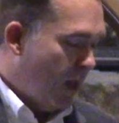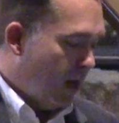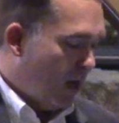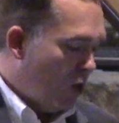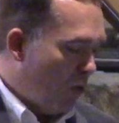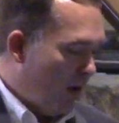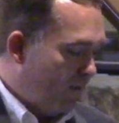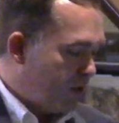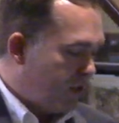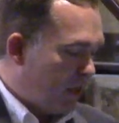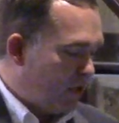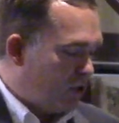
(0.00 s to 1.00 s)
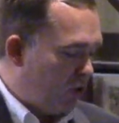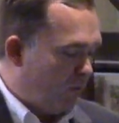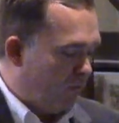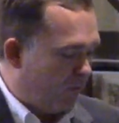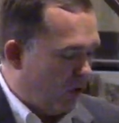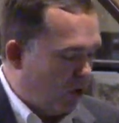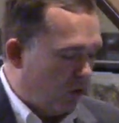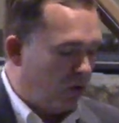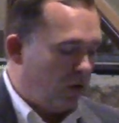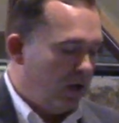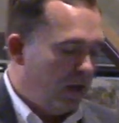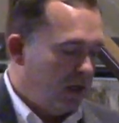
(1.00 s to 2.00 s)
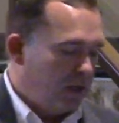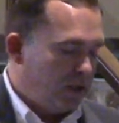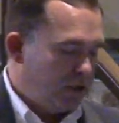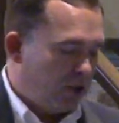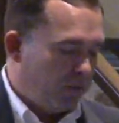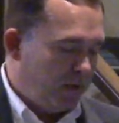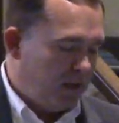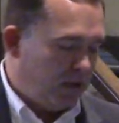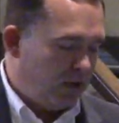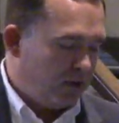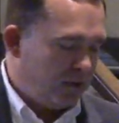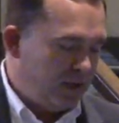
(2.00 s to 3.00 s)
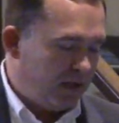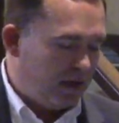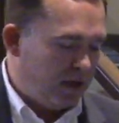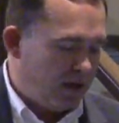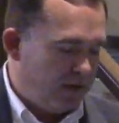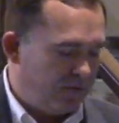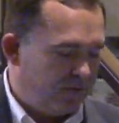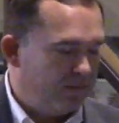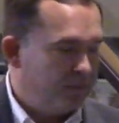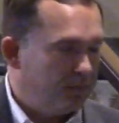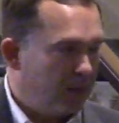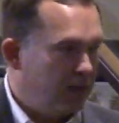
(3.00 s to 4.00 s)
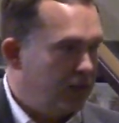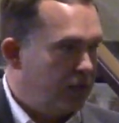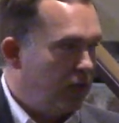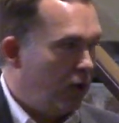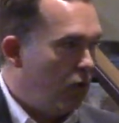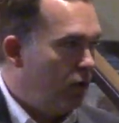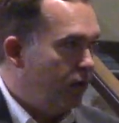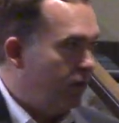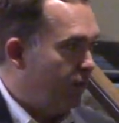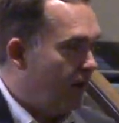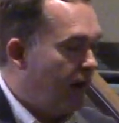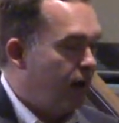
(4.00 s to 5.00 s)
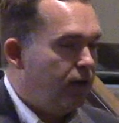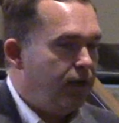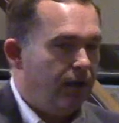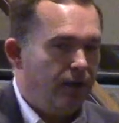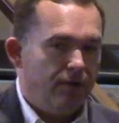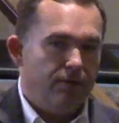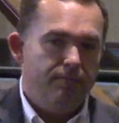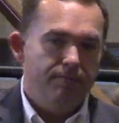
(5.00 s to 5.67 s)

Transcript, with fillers: And whoever says, 'You fool,' shall be guilty enough to go into the fiery hell."